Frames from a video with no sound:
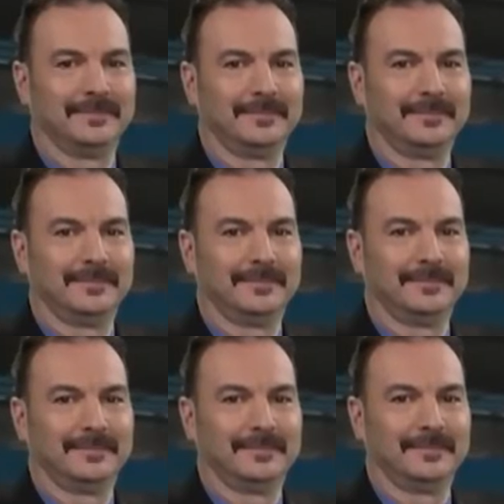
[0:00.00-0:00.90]

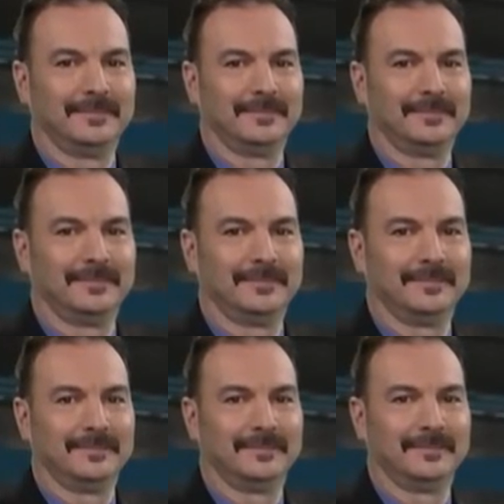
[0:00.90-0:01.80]

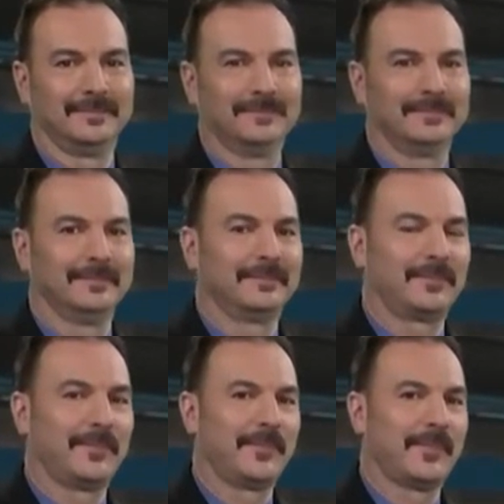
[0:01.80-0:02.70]

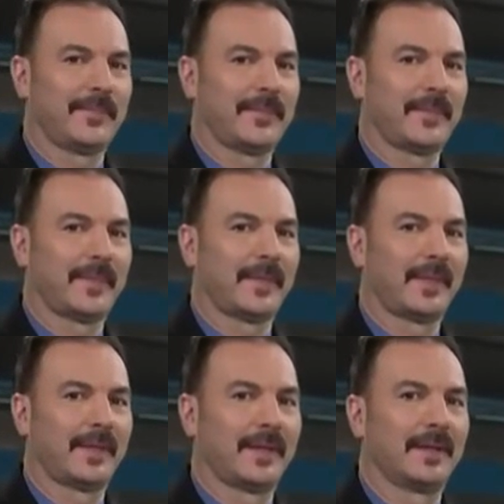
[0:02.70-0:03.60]

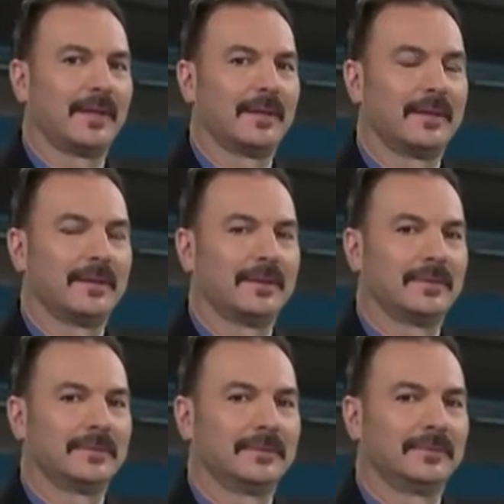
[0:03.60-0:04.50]

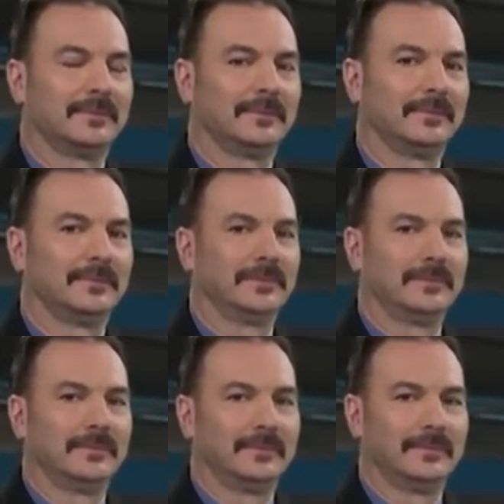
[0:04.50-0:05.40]

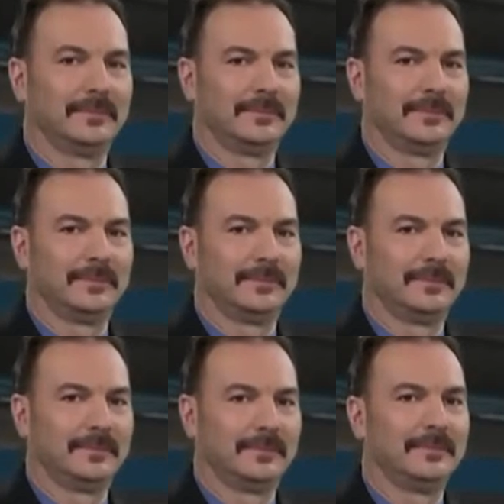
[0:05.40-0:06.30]

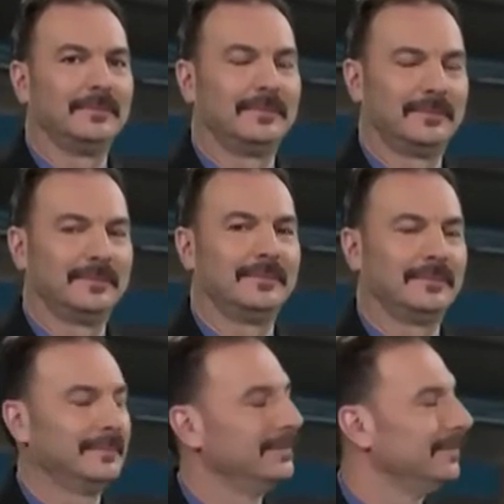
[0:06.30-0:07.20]

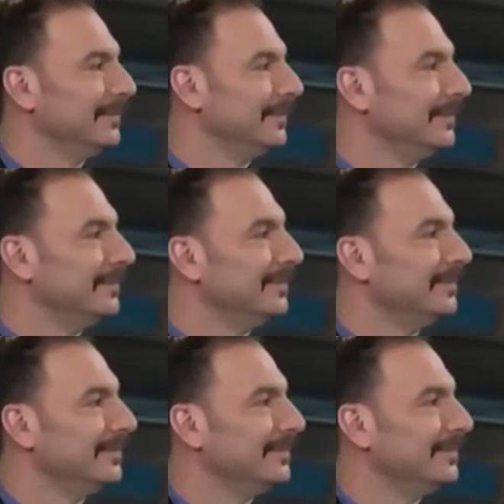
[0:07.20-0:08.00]
No words are spoken by the person on screen.